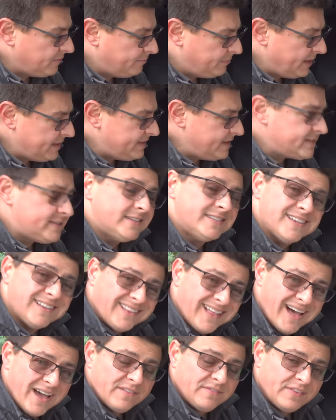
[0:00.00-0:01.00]
but this is a
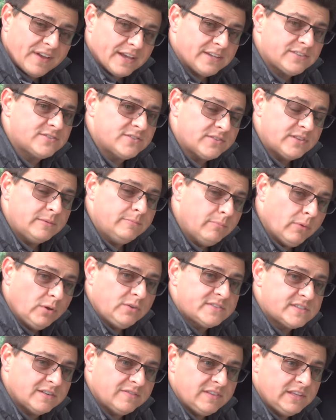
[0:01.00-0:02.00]
lot faster than
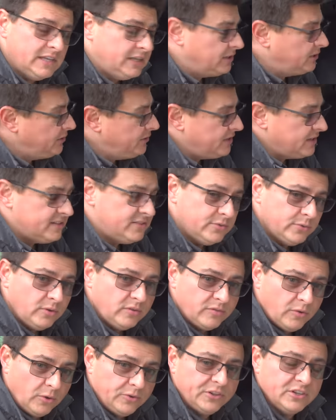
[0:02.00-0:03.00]
most of the included dual
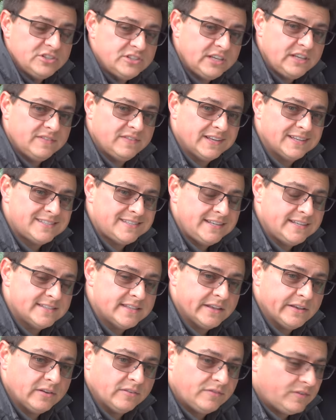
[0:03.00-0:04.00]
voltage EVSEs
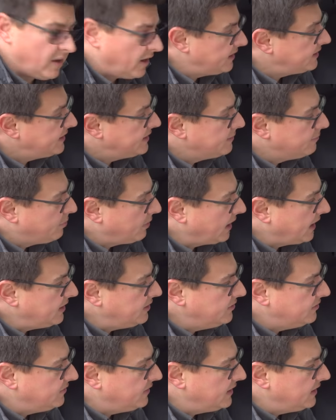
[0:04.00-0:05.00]
that you'll find in a brand
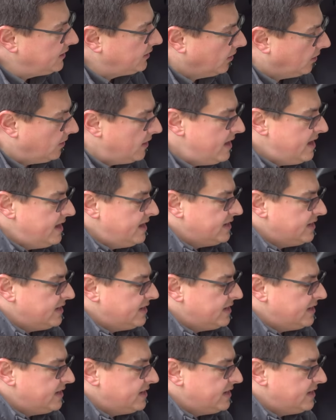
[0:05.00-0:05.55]
new vehicle.